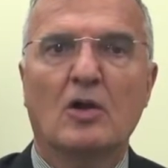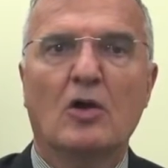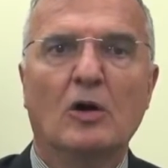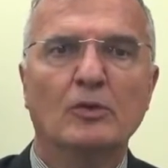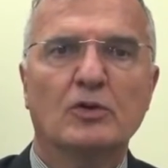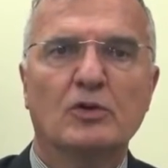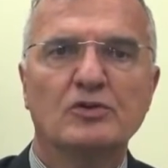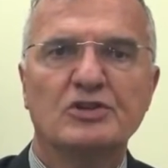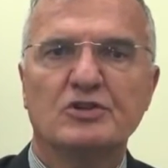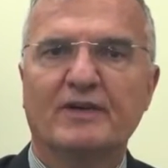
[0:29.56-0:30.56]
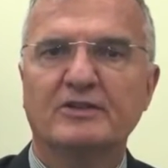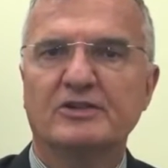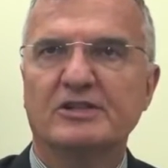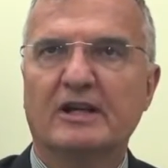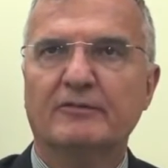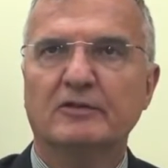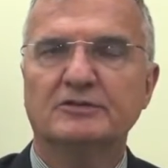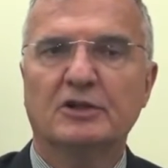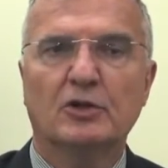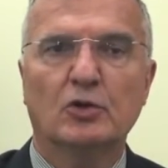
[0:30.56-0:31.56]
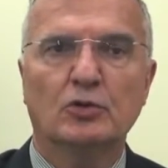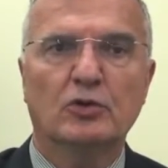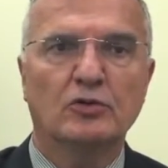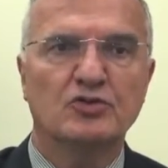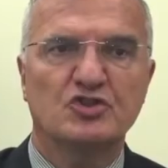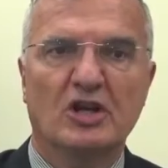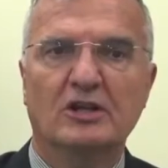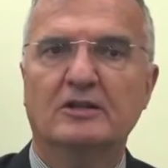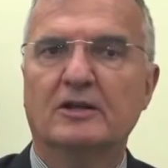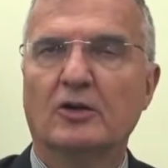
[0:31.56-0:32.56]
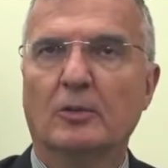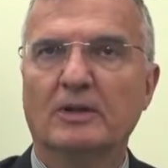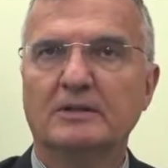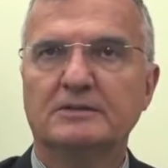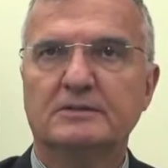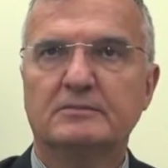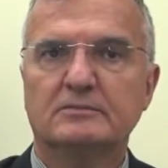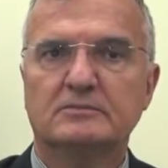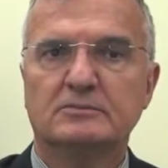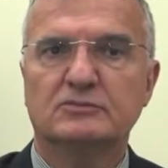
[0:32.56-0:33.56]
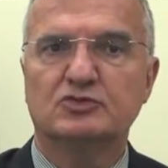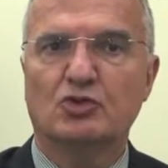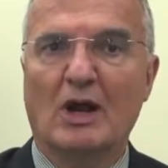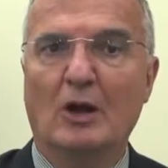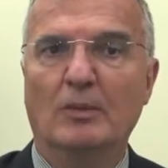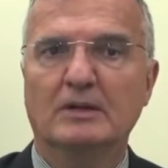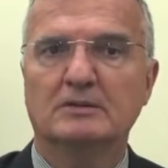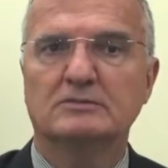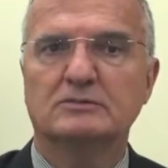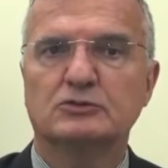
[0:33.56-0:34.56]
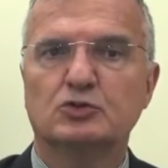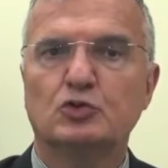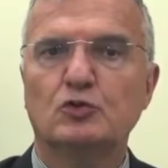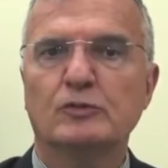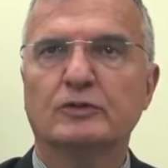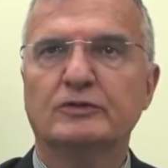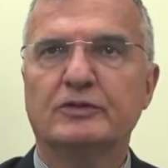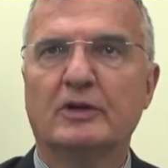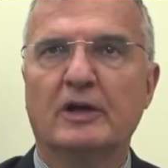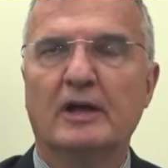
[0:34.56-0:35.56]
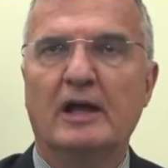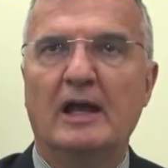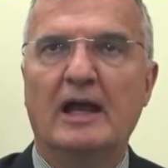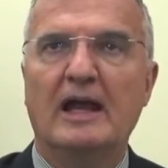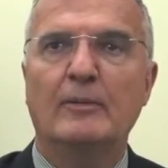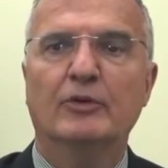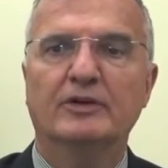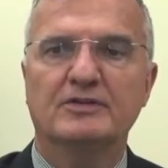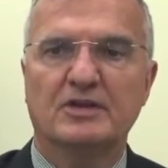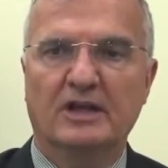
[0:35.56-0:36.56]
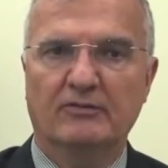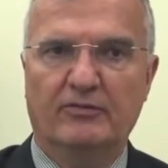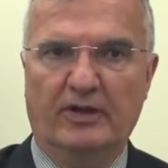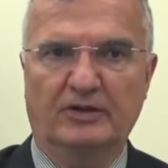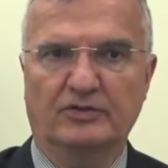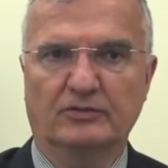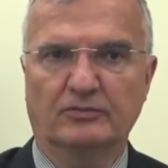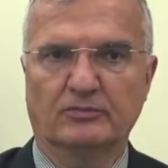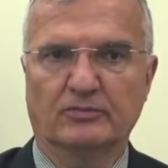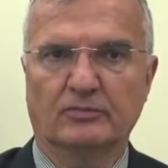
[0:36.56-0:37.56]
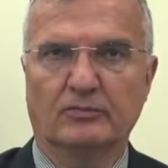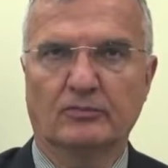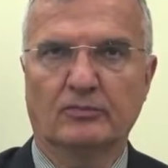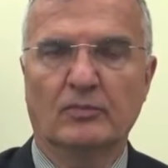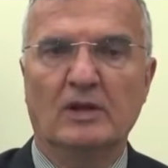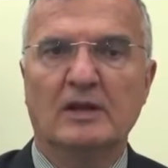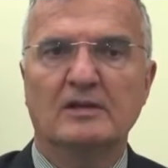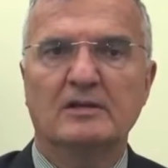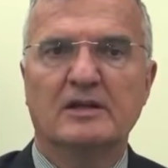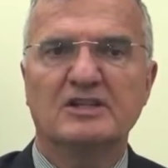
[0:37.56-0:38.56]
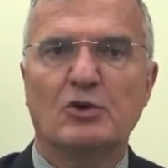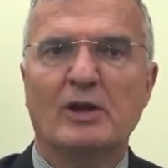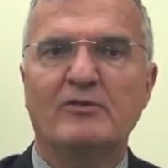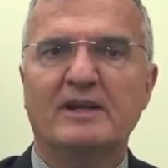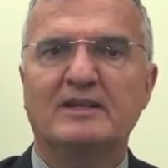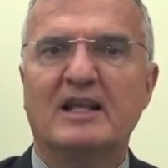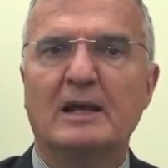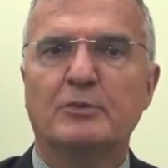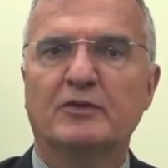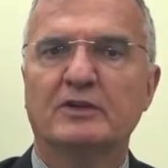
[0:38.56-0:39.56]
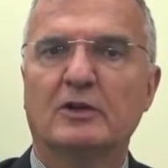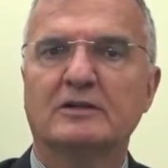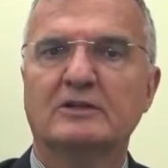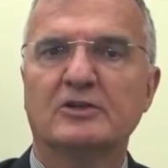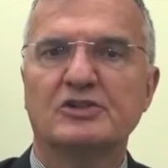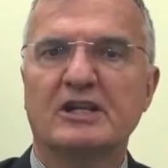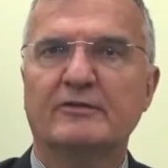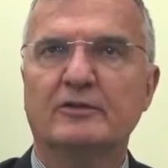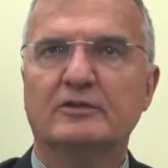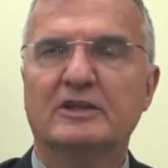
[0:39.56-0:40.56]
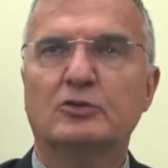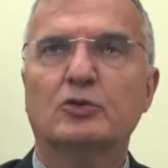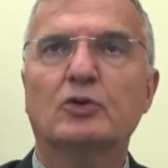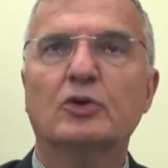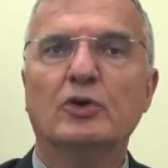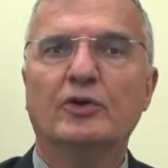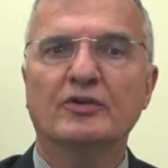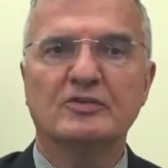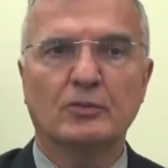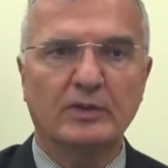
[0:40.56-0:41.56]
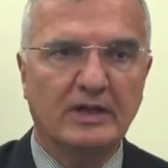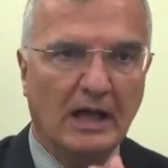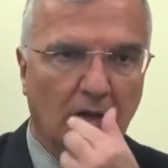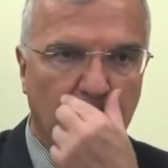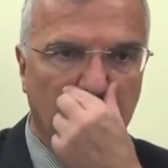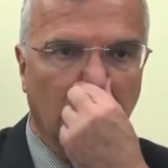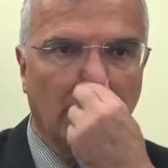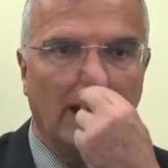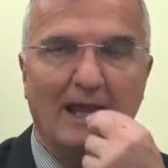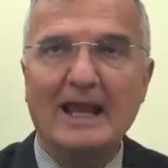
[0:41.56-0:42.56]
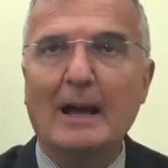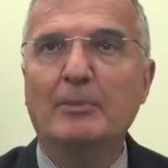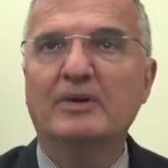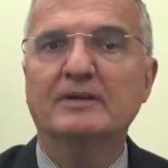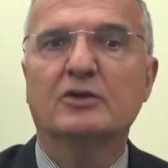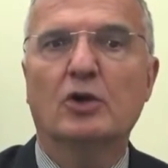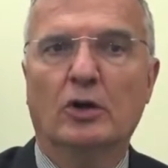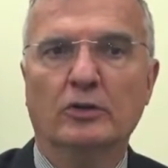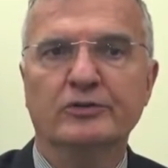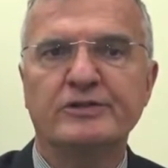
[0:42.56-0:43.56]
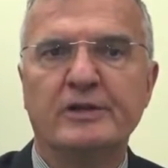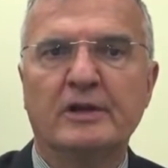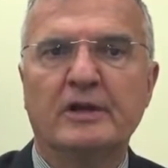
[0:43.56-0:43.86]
Common causes of hydrocephalus include congenital anomalies, trauma, tumors, hemorrhage, and infection. There is, however, a type of adult hydrocephalus that occurs without an apparent cause,